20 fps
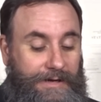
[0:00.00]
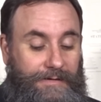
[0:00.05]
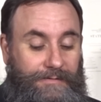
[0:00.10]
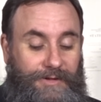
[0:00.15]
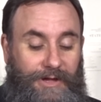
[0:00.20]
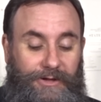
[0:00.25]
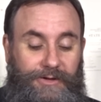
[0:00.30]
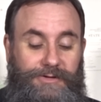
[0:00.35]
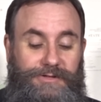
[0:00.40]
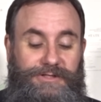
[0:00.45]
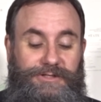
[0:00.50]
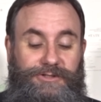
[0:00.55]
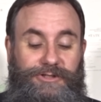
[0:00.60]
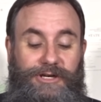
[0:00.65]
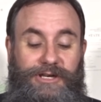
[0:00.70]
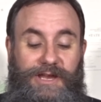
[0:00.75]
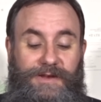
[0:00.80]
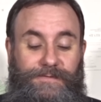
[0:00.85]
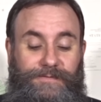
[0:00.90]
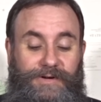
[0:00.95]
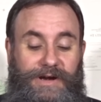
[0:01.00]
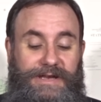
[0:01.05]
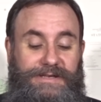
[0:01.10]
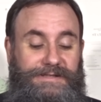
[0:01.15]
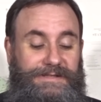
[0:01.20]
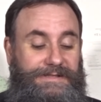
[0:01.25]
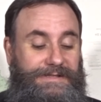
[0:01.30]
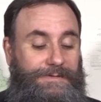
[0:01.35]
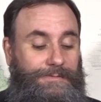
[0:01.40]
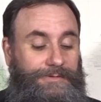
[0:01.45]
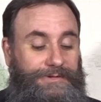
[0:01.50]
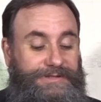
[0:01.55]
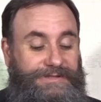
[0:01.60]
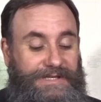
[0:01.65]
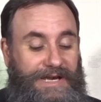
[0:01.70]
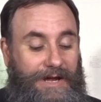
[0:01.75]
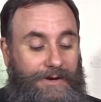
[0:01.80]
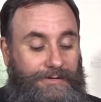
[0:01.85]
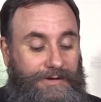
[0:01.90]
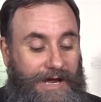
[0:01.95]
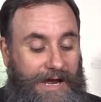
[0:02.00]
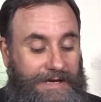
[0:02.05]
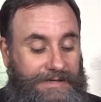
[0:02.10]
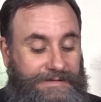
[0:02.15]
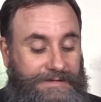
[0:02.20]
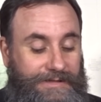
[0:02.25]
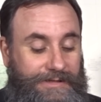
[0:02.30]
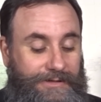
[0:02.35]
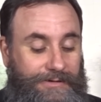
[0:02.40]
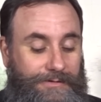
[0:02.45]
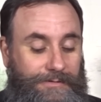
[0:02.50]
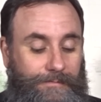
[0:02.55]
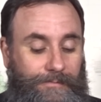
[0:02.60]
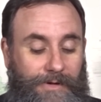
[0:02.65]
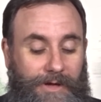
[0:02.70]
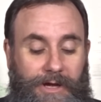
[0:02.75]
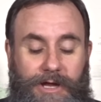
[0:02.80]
They'll use tricky phrases that will sound nice to you